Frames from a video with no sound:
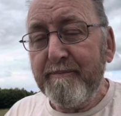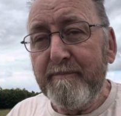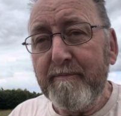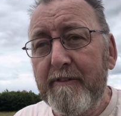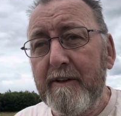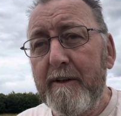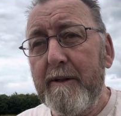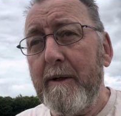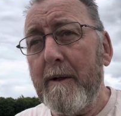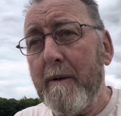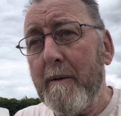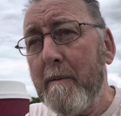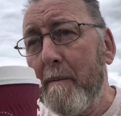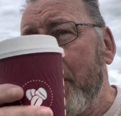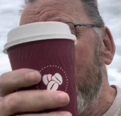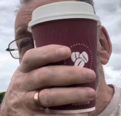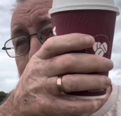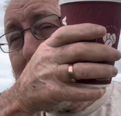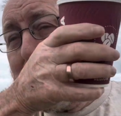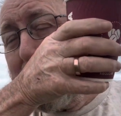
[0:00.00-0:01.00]
you know.
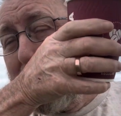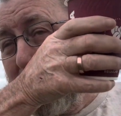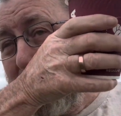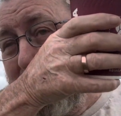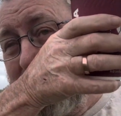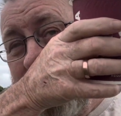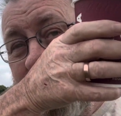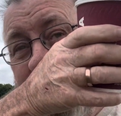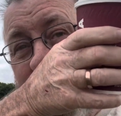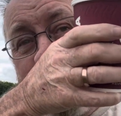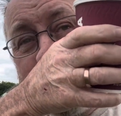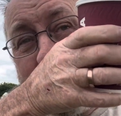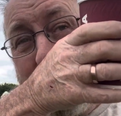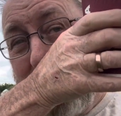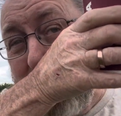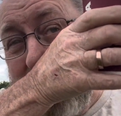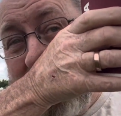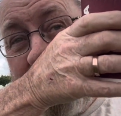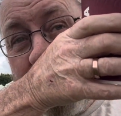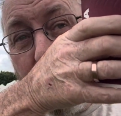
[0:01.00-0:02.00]
Well, that's
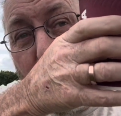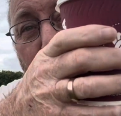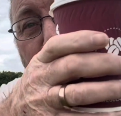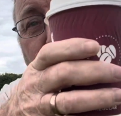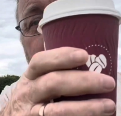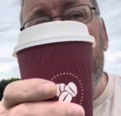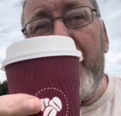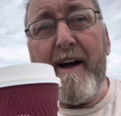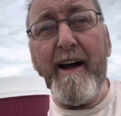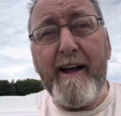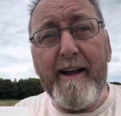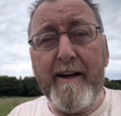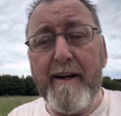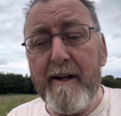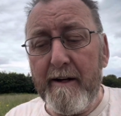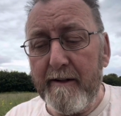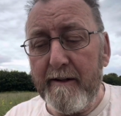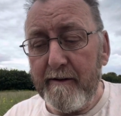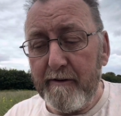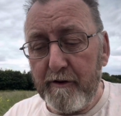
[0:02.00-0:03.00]
why I got a van
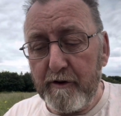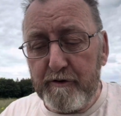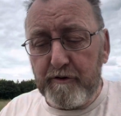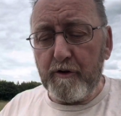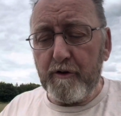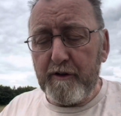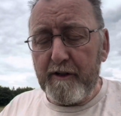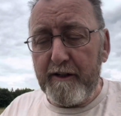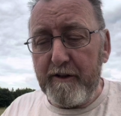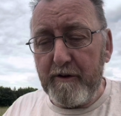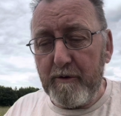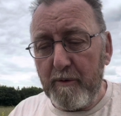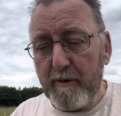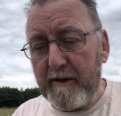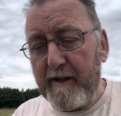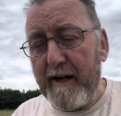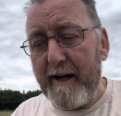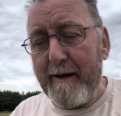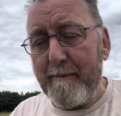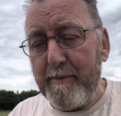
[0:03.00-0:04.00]
and I turned it into a
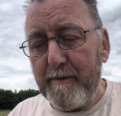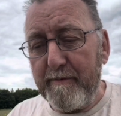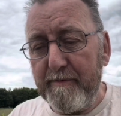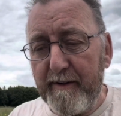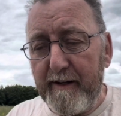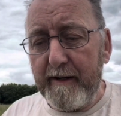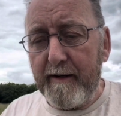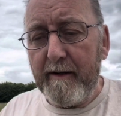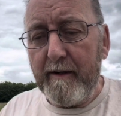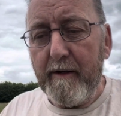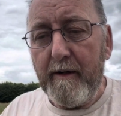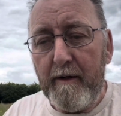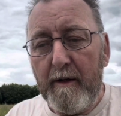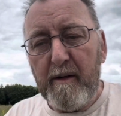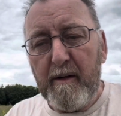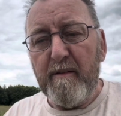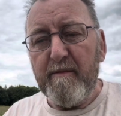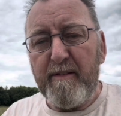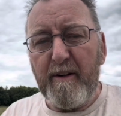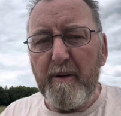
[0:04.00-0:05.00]
camper van.
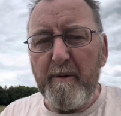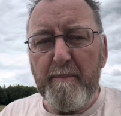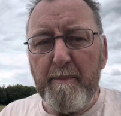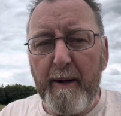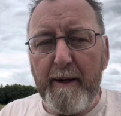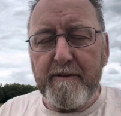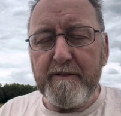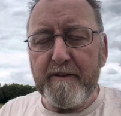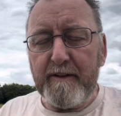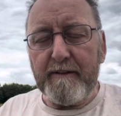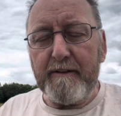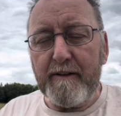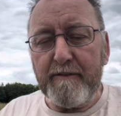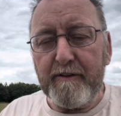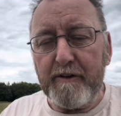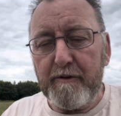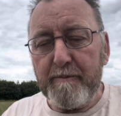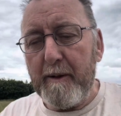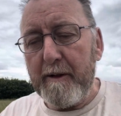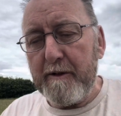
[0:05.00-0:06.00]
Very basic,
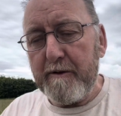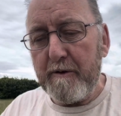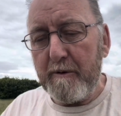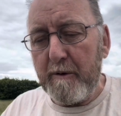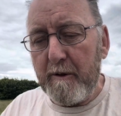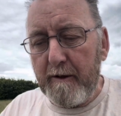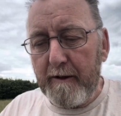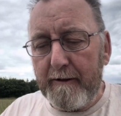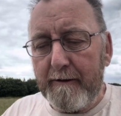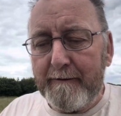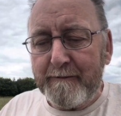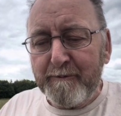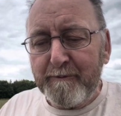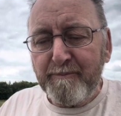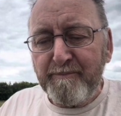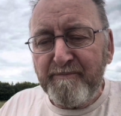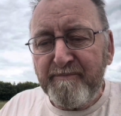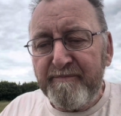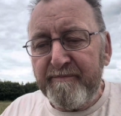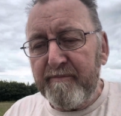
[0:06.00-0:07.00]
nothing special,
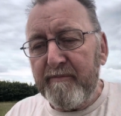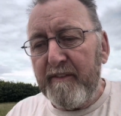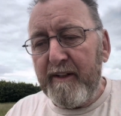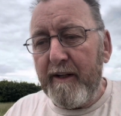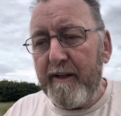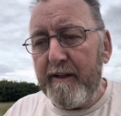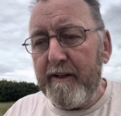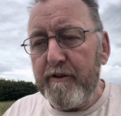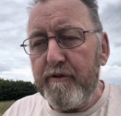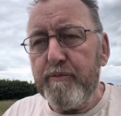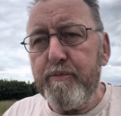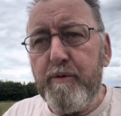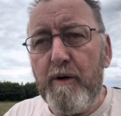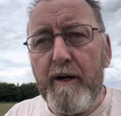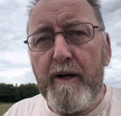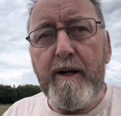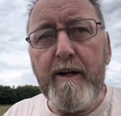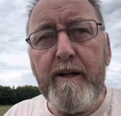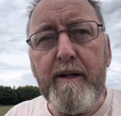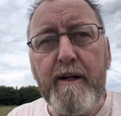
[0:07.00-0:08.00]
and it's
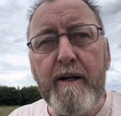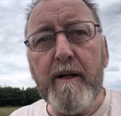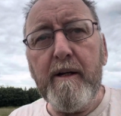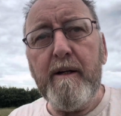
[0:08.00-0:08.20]
really